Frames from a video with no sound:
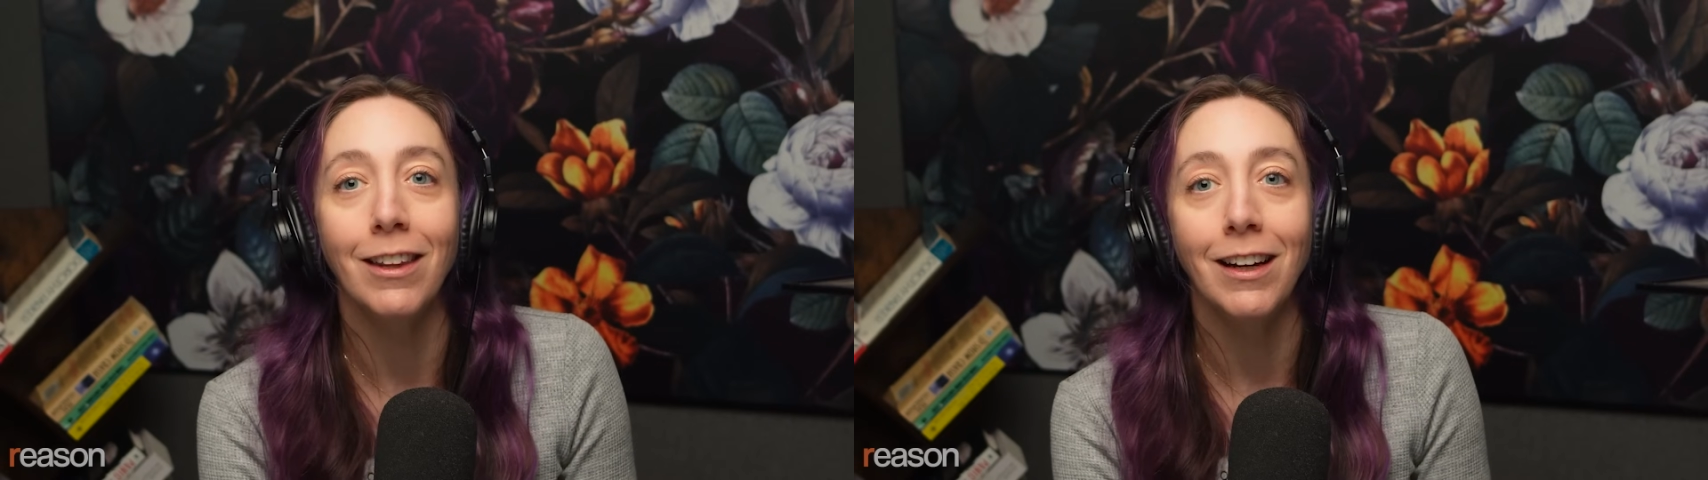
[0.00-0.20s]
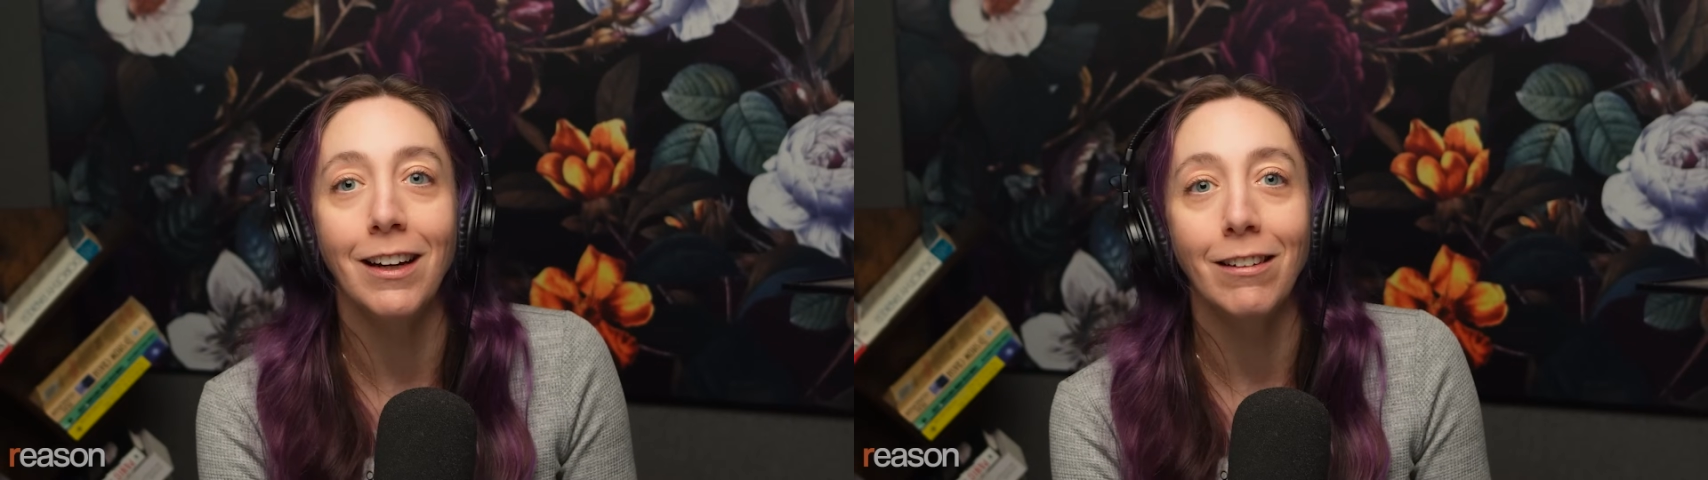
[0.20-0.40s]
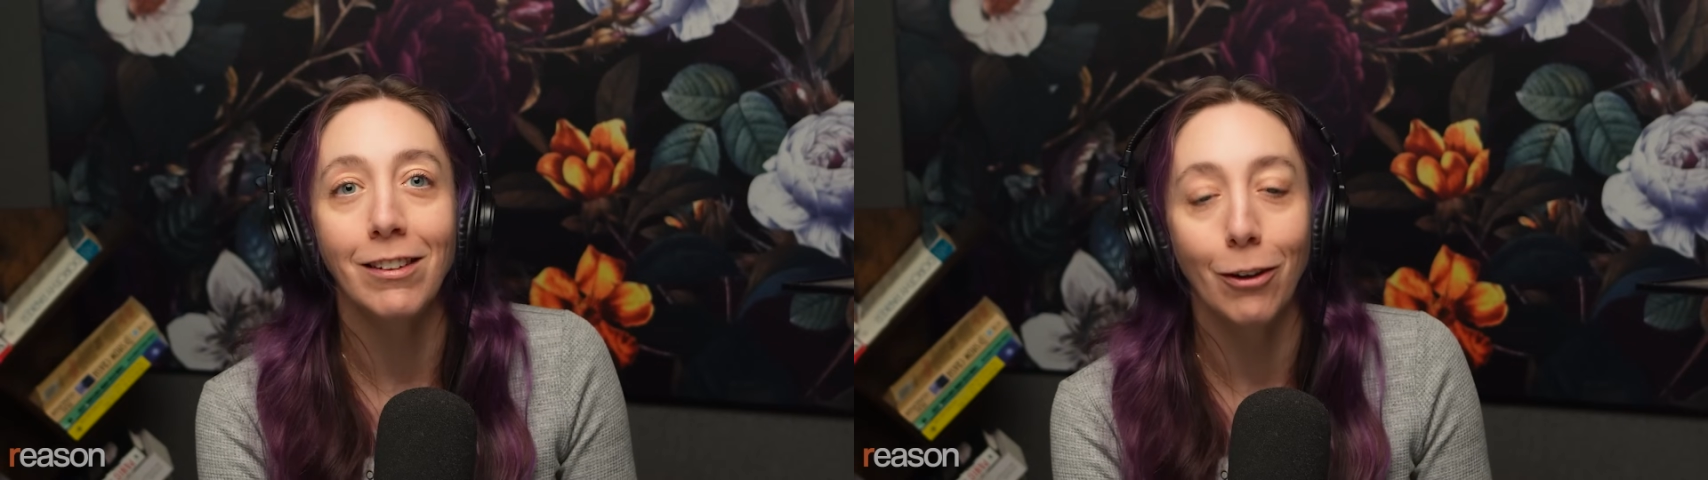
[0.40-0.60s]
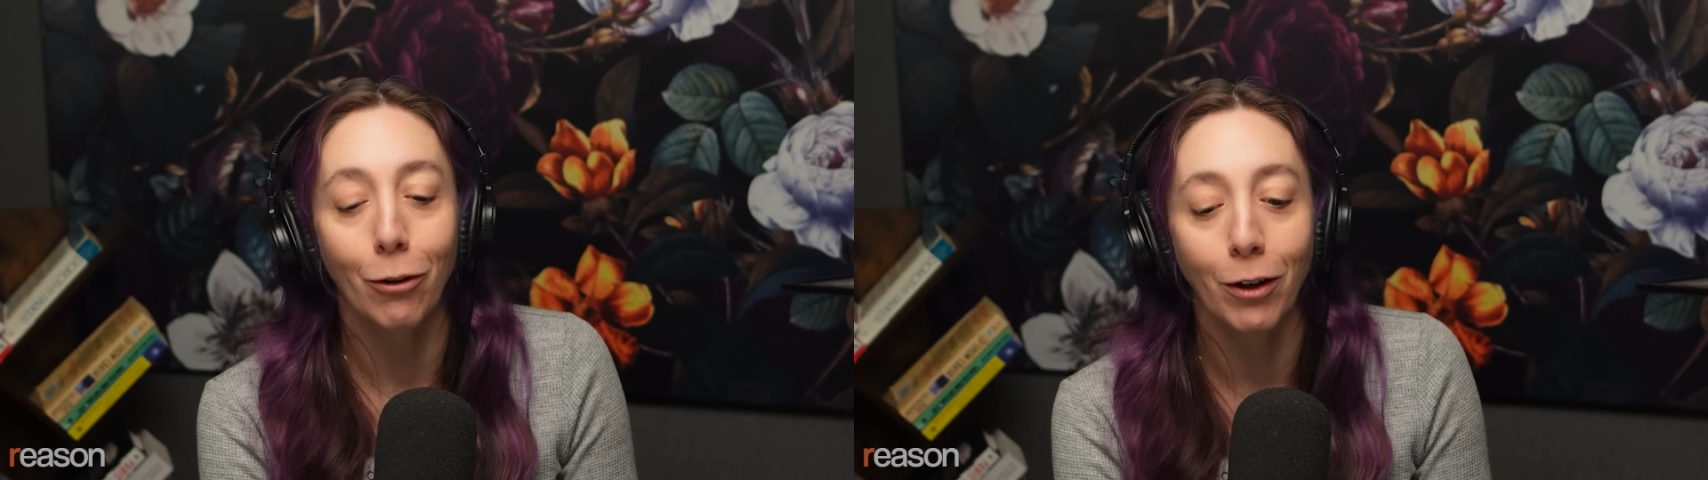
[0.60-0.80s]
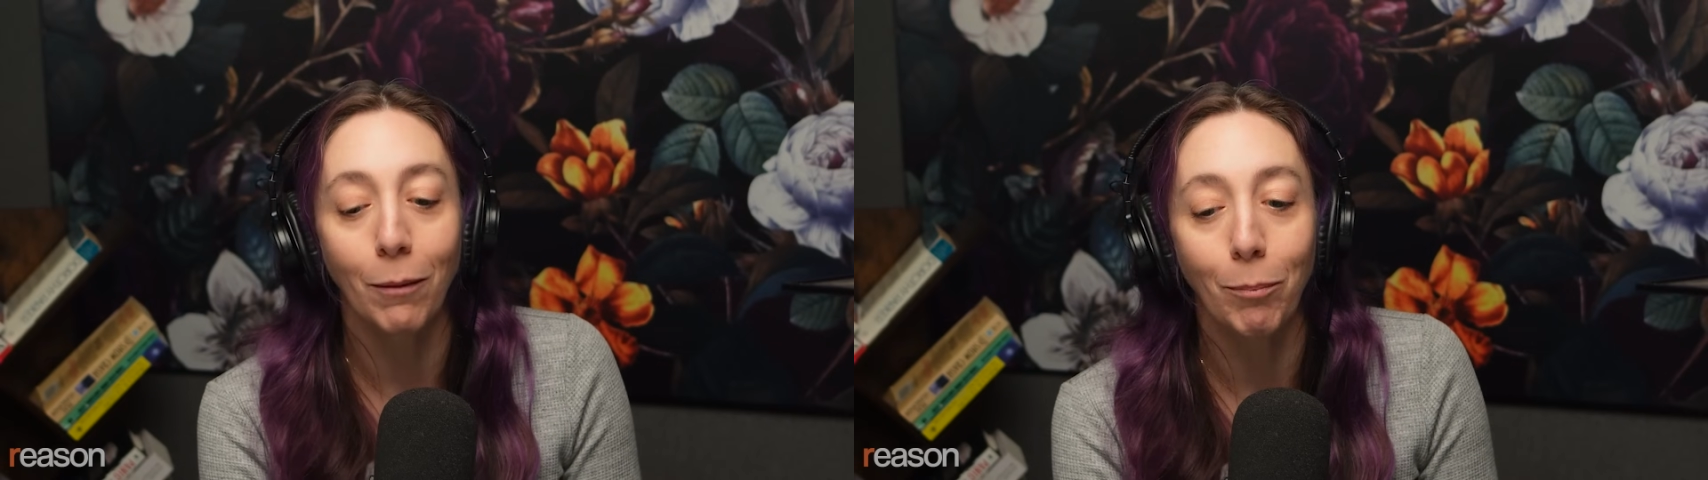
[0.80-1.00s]
the
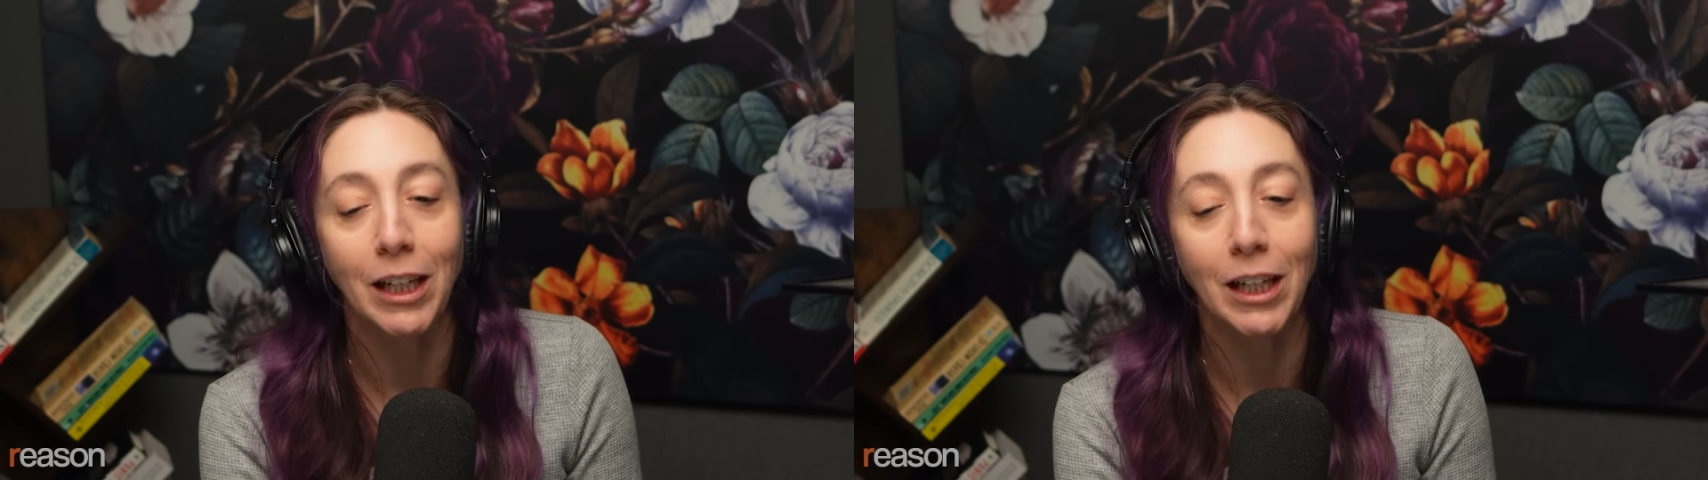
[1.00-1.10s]
slogan